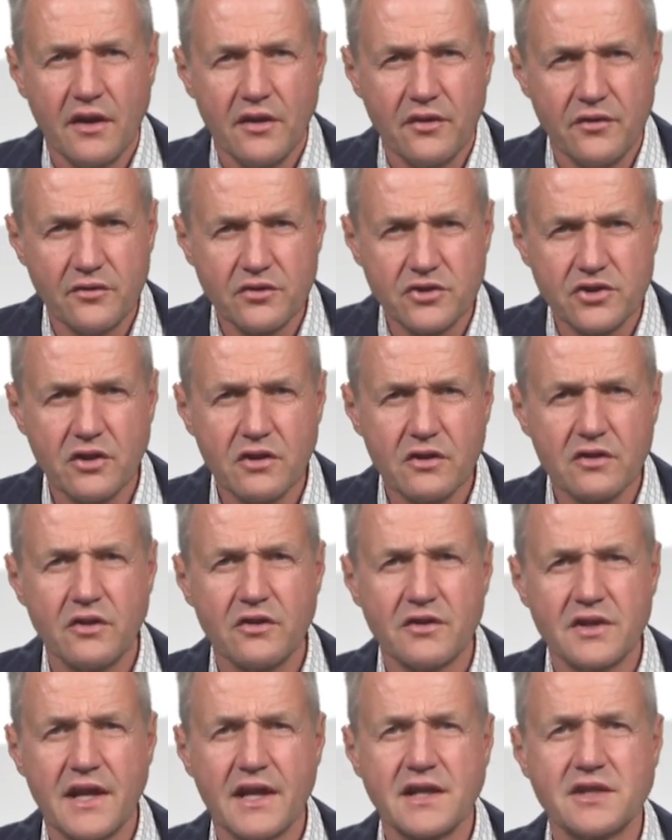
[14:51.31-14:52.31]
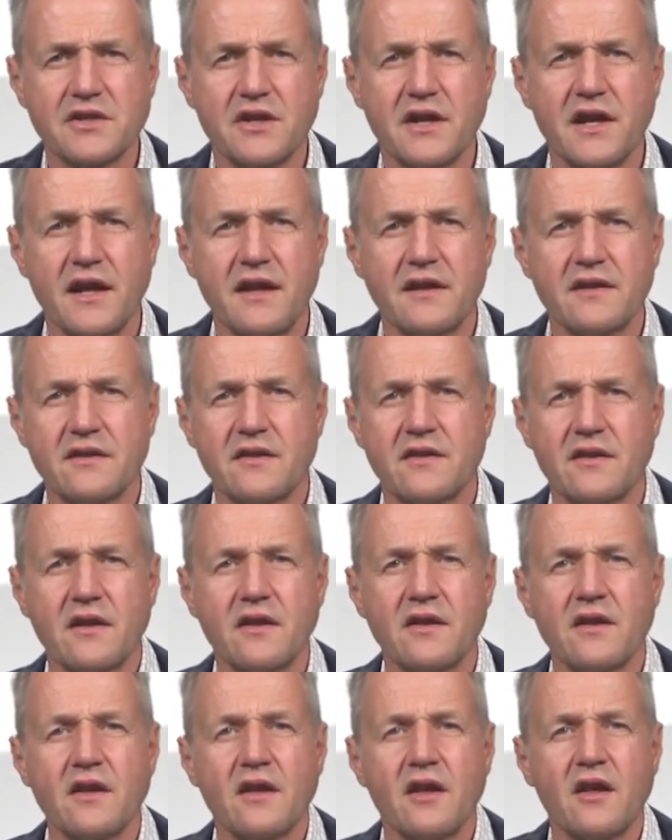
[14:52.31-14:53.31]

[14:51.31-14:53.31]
neutral conductor and the